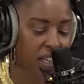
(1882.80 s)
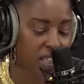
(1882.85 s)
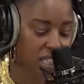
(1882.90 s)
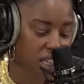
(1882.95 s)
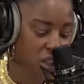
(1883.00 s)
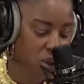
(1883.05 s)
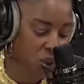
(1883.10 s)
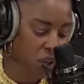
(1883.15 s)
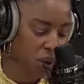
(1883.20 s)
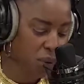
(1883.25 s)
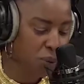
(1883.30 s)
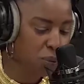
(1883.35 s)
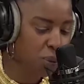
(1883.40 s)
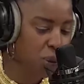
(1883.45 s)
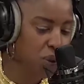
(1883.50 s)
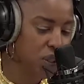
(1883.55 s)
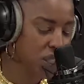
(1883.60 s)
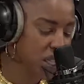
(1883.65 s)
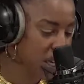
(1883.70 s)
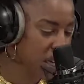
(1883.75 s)
touch with her. We'll
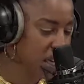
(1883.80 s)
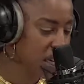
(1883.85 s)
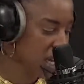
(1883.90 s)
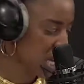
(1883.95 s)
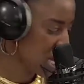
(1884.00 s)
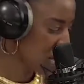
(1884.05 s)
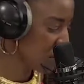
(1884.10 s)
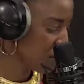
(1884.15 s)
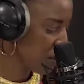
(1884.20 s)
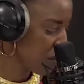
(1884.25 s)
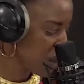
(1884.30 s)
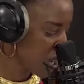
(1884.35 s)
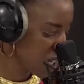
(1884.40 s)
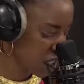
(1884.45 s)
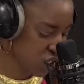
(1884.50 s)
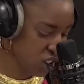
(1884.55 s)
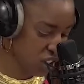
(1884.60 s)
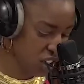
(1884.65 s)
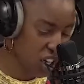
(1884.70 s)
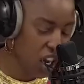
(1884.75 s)
post her
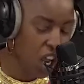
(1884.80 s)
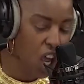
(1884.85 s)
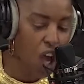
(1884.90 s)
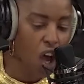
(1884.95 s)
information.